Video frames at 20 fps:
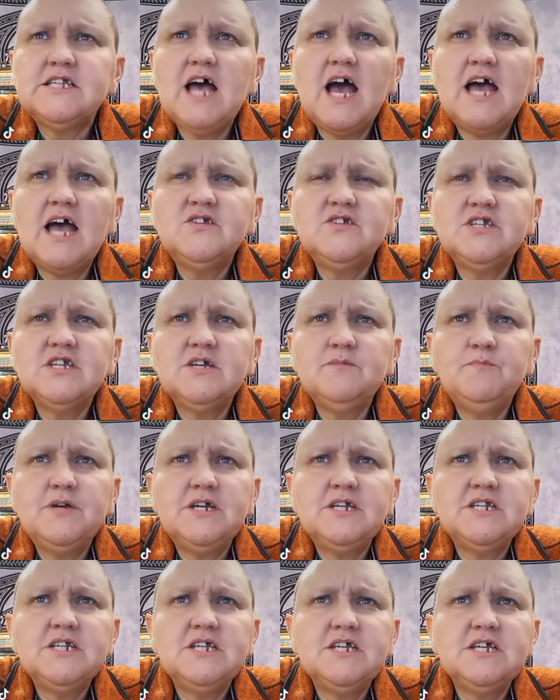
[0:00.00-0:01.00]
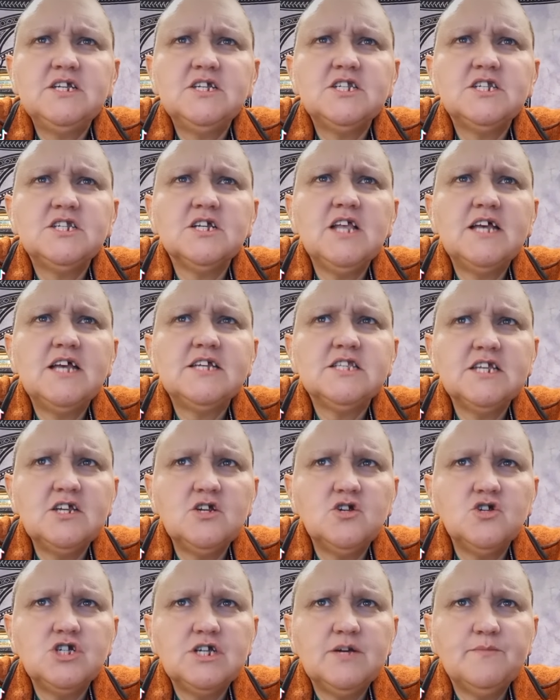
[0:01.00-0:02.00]
ICPT still has
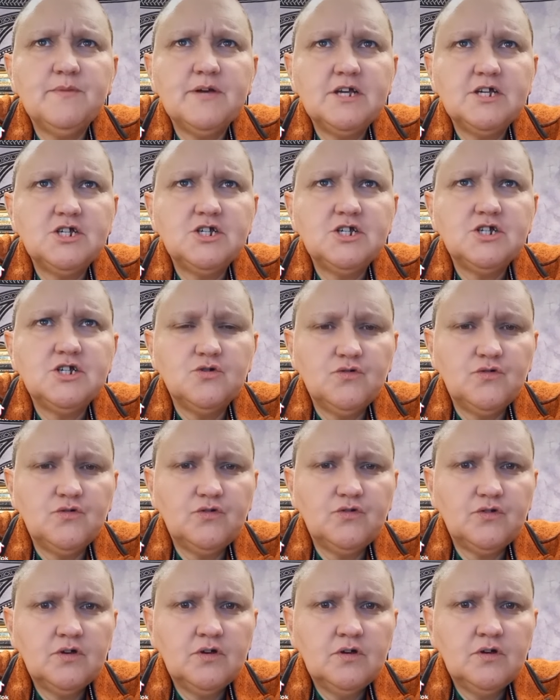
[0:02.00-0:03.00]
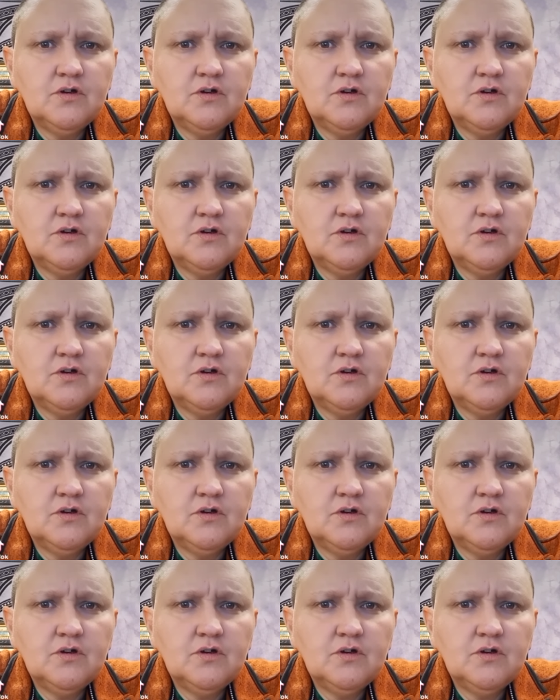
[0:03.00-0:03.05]
leadership issues.